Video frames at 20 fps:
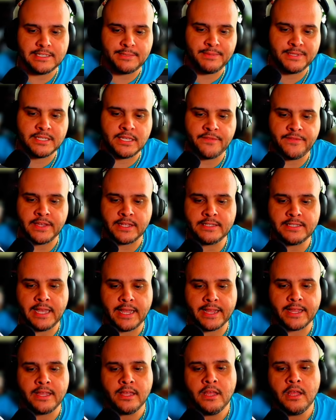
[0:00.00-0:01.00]
specific
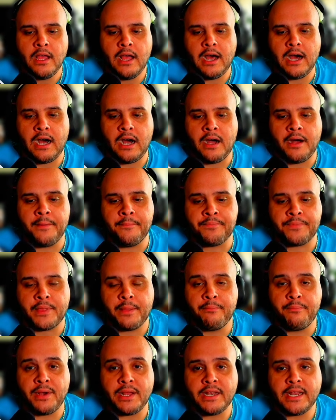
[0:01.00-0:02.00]
deck?
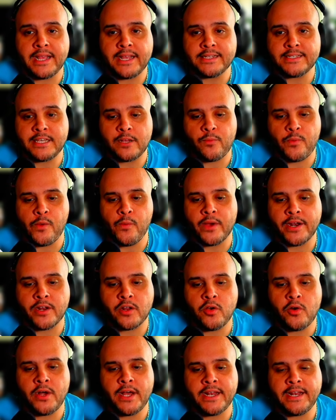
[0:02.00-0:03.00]
But like I said, we want
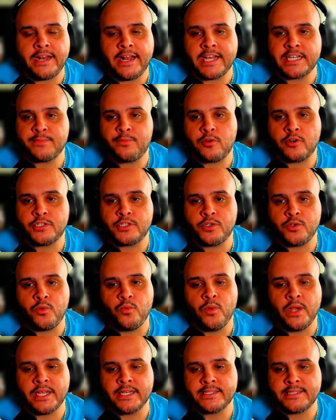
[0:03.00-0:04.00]
to go ahead and export
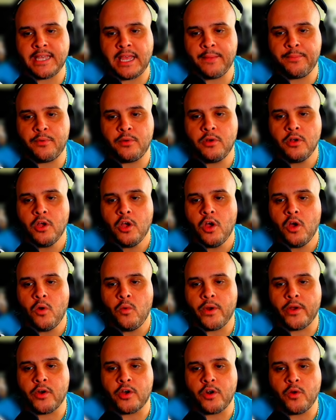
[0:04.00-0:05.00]
to Wingstable.
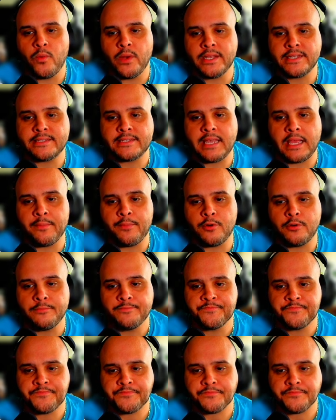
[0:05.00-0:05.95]
We go to Wingstable.